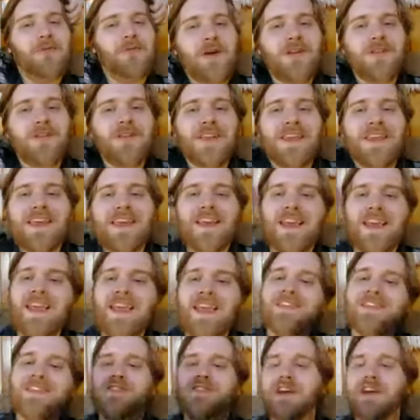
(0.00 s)
well, he
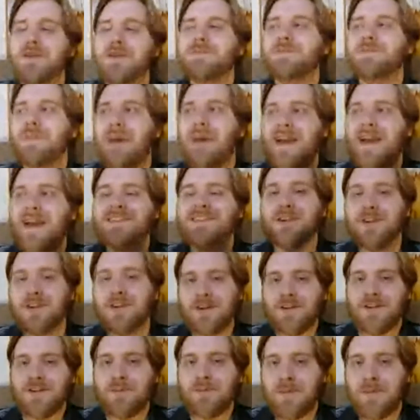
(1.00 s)
comes back to Earth.